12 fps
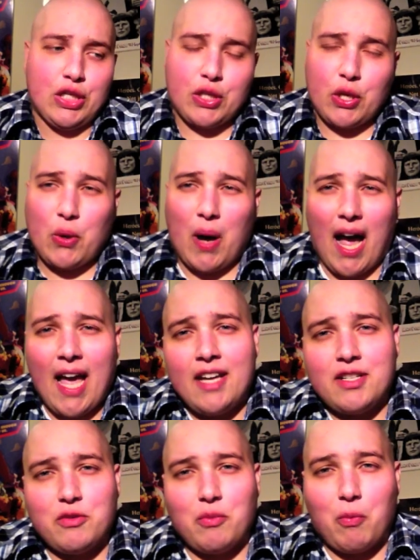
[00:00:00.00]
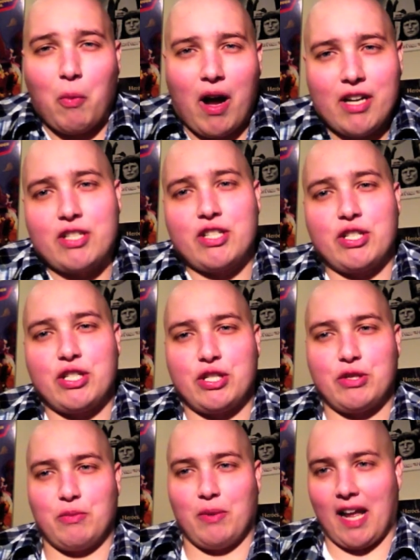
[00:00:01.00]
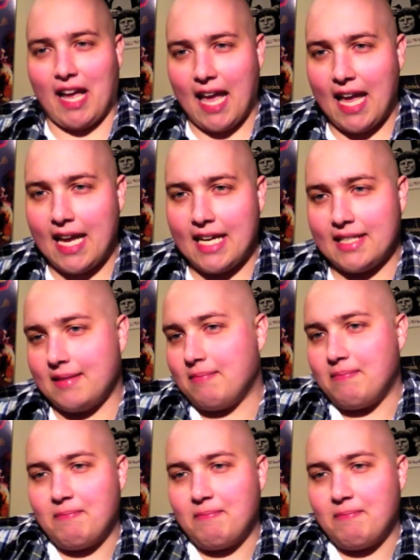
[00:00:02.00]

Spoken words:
So I had to watch what I ate,